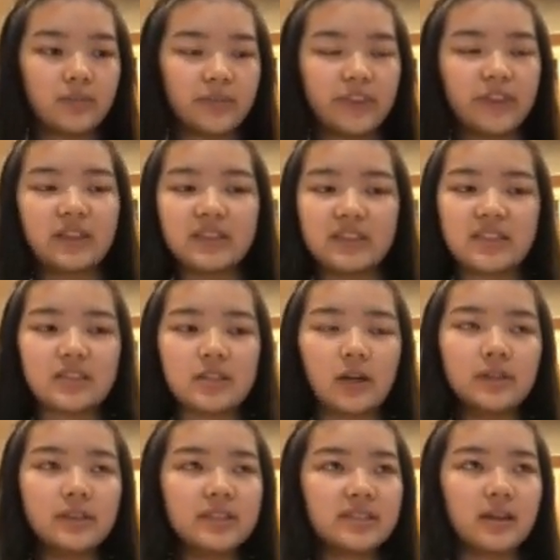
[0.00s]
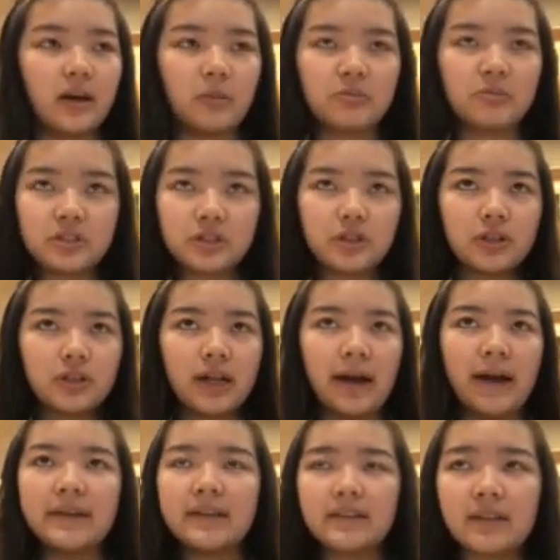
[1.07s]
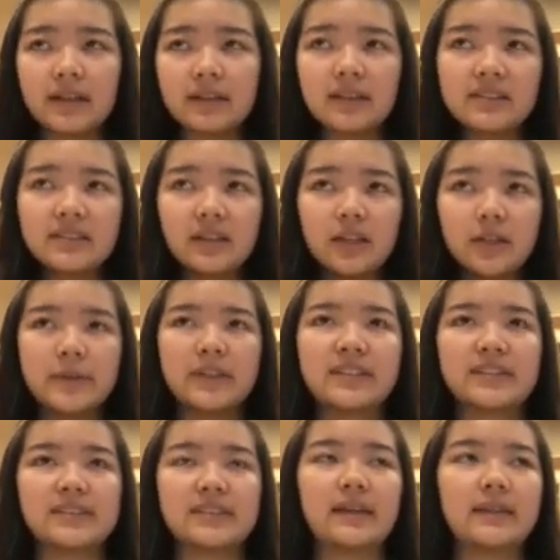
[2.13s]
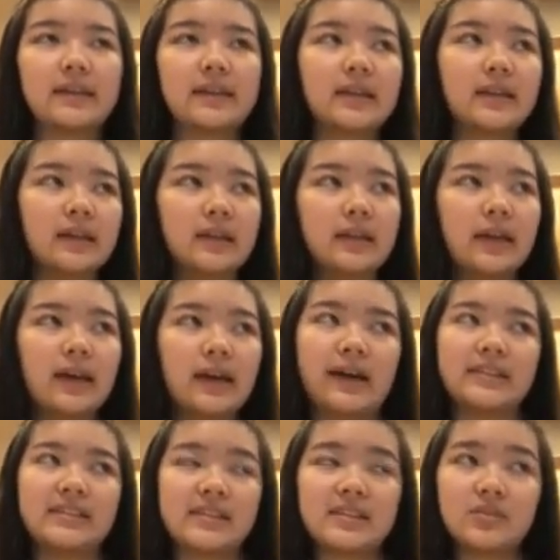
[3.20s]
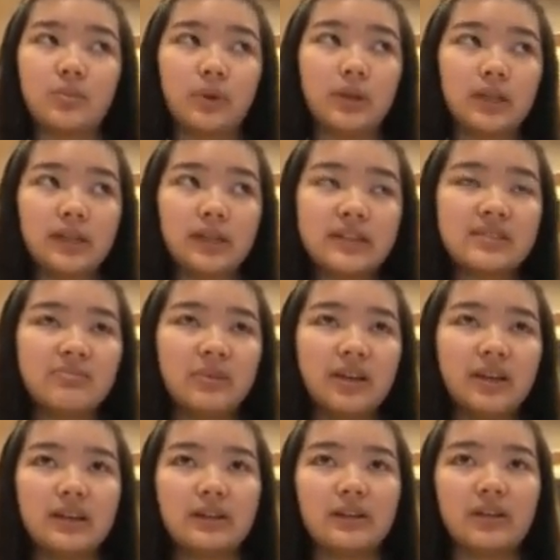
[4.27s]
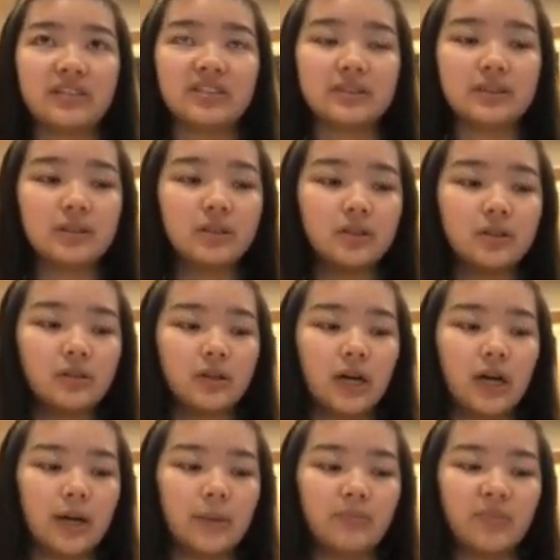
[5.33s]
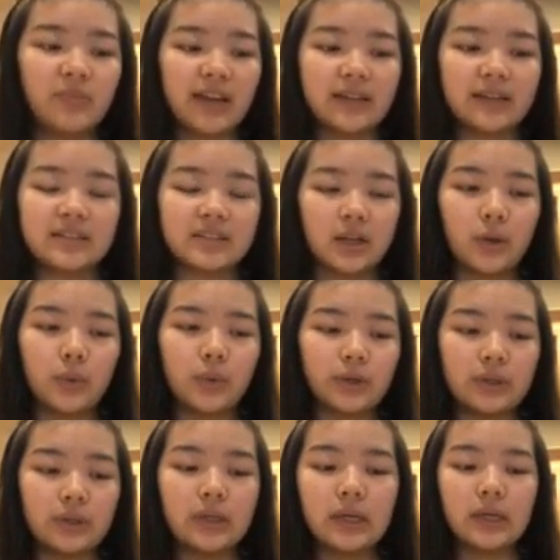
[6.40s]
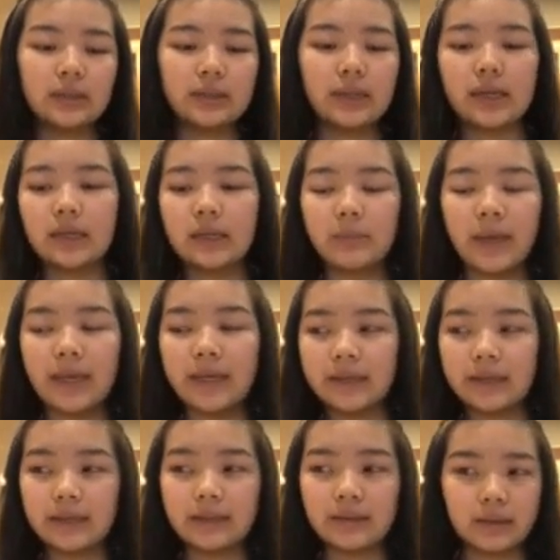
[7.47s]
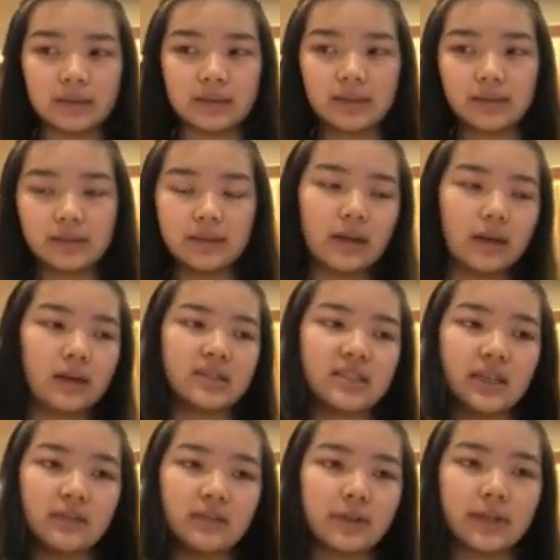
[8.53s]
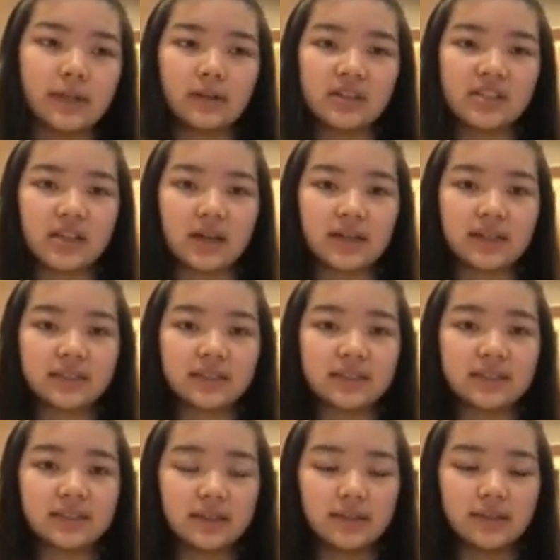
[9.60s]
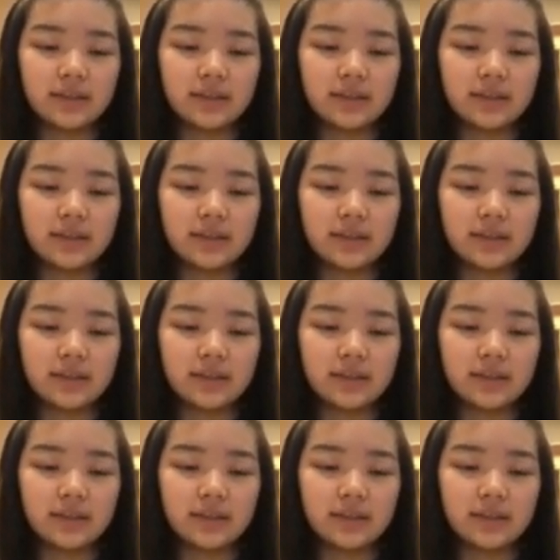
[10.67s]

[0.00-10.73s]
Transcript: The salt is optional. I neglect the salt because I think it adds the sweetness, but it also adding salt would like make it a savorier sauce.